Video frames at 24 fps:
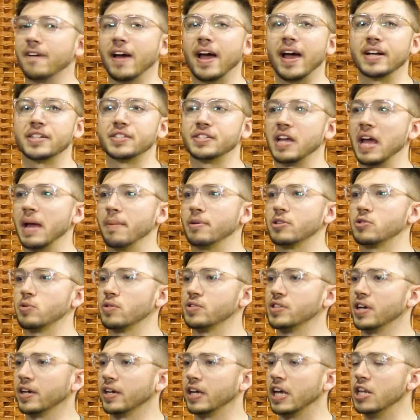vague statements where
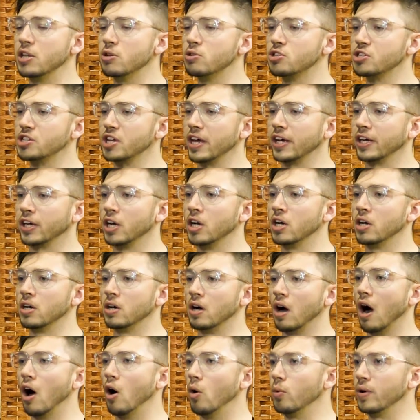it's like, can you just like
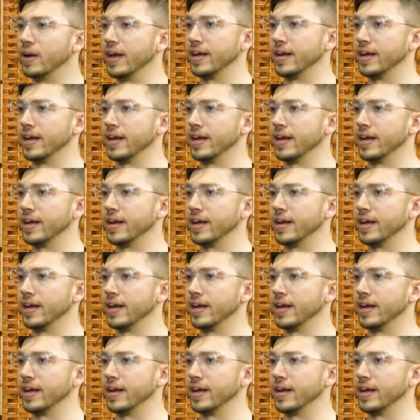own